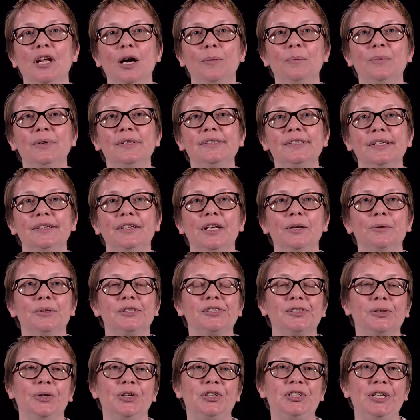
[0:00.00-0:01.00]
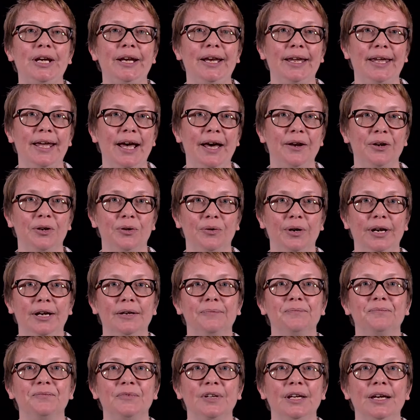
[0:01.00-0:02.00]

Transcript: numbers and their associated category.